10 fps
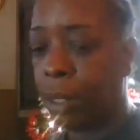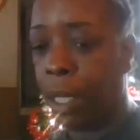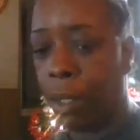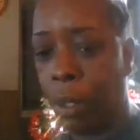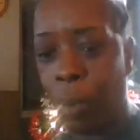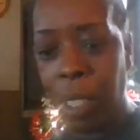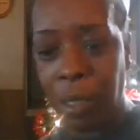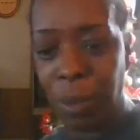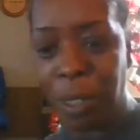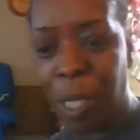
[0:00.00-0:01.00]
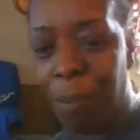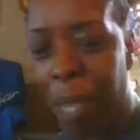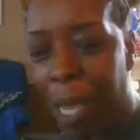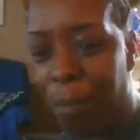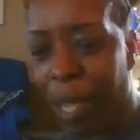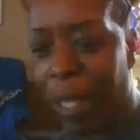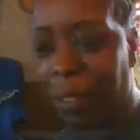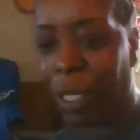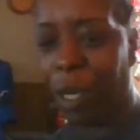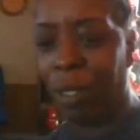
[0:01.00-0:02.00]
I don't know what else. What's up, Mad
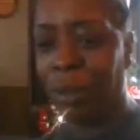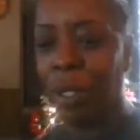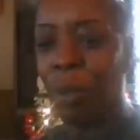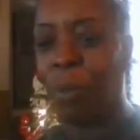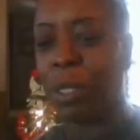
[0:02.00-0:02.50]
Max, y'all?